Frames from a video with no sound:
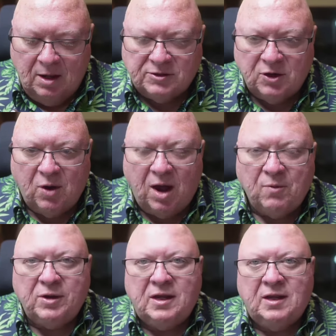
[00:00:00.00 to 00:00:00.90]
So
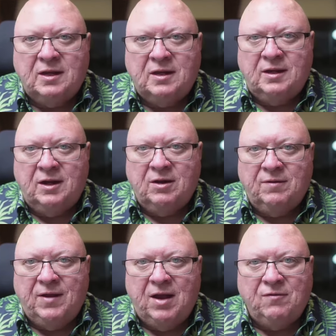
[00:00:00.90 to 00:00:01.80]
I would get in
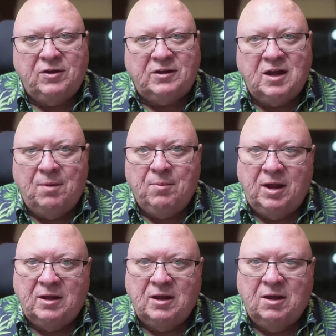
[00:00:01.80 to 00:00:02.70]
there every time
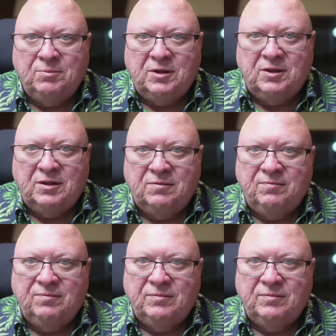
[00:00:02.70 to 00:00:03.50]
I come to the